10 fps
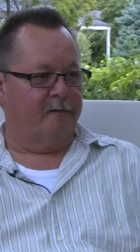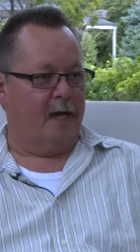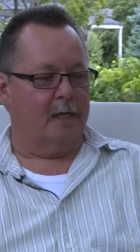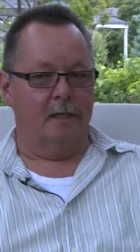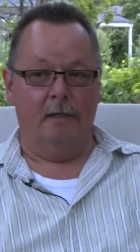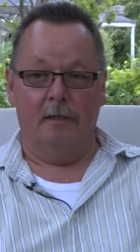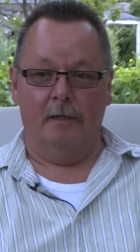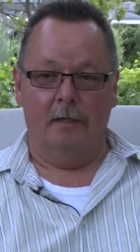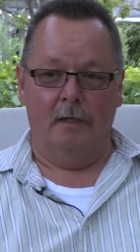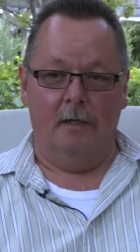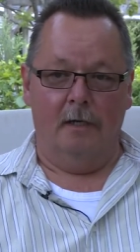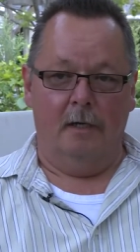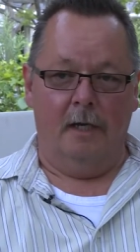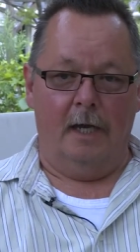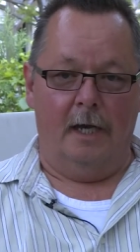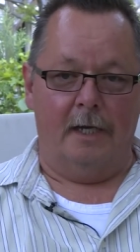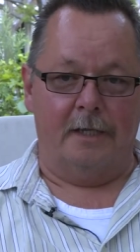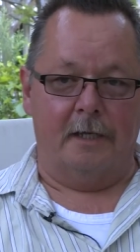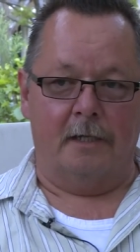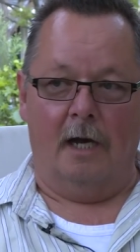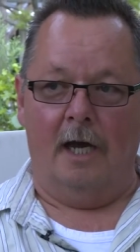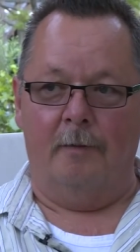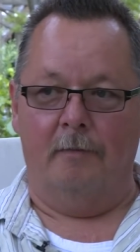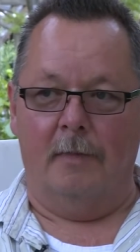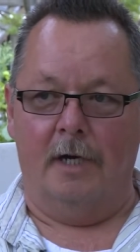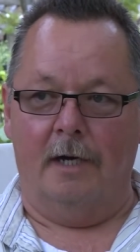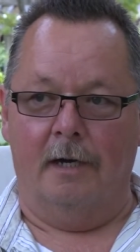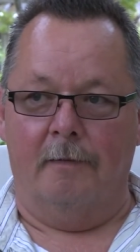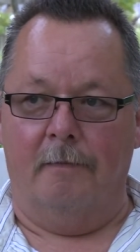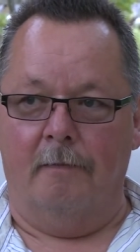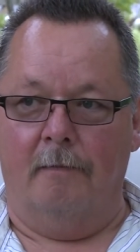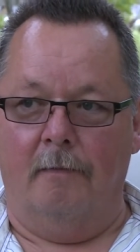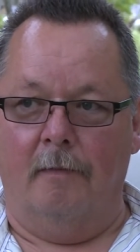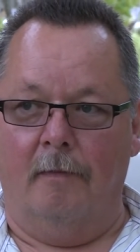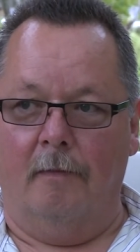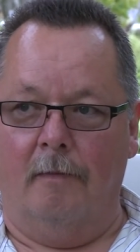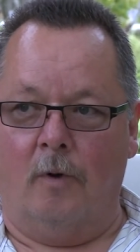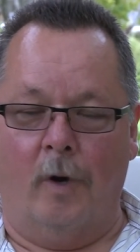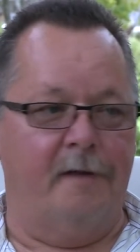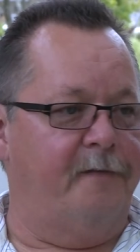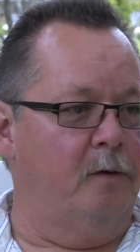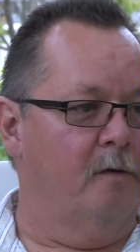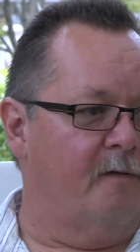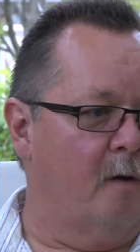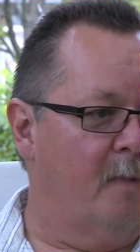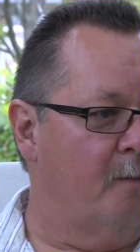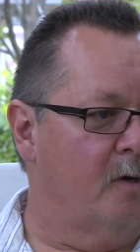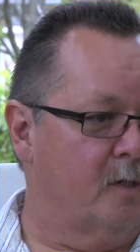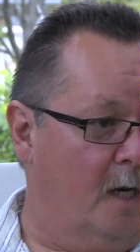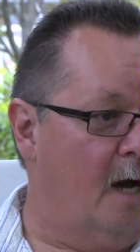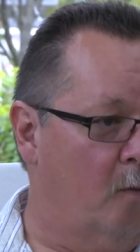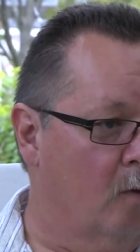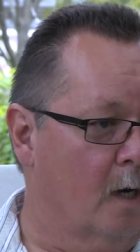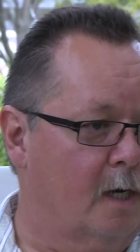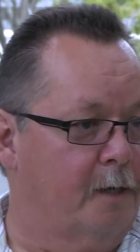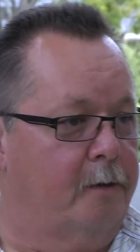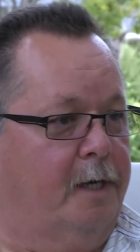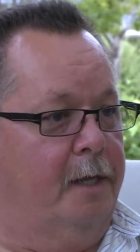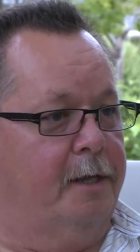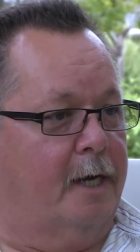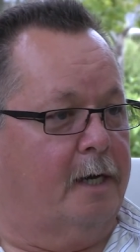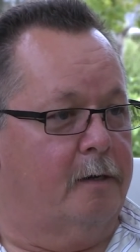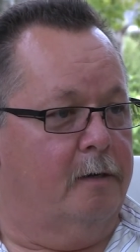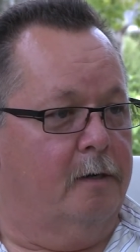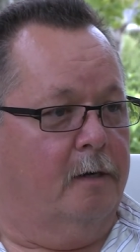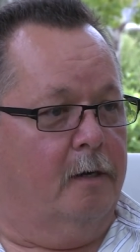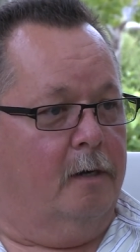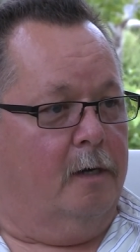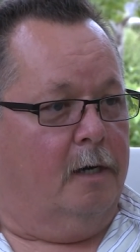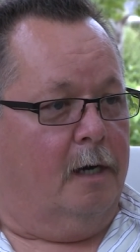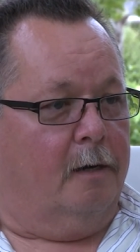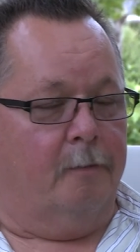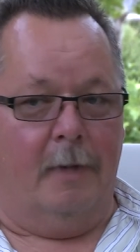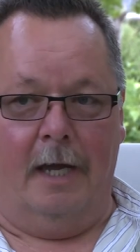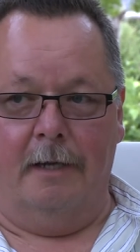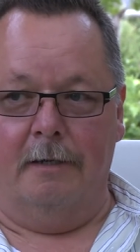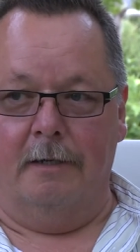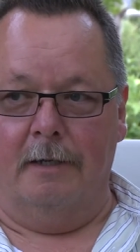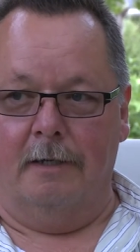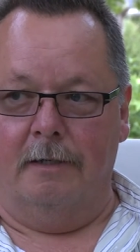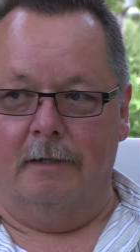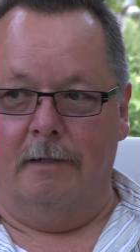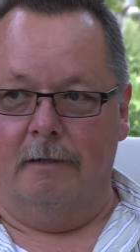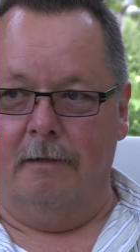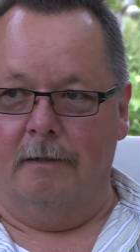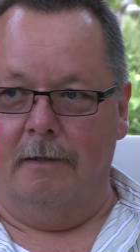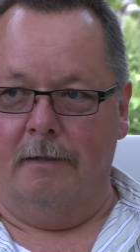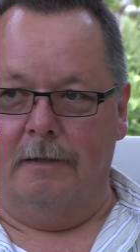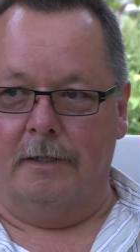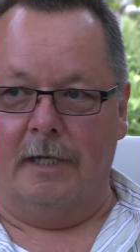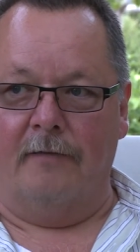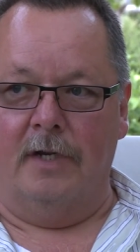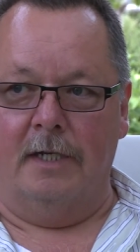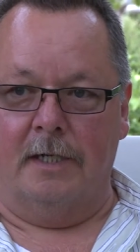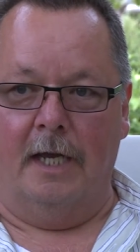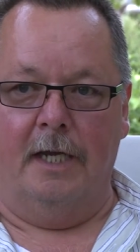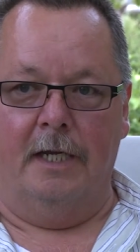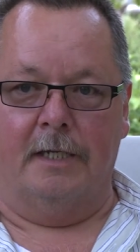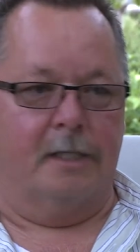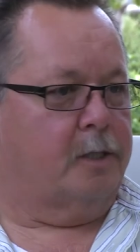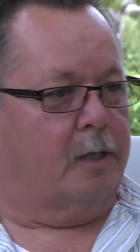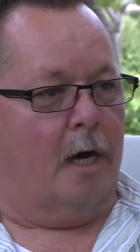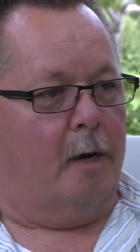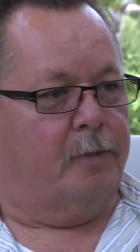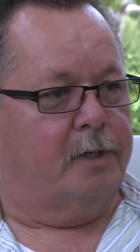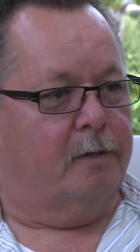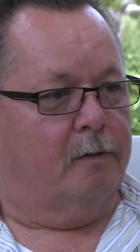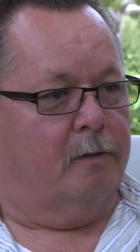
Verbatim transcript: Valley. And at the time, um, quite a few of our members got work underneath that. Uh, and in the 70s and 80s, it stopped.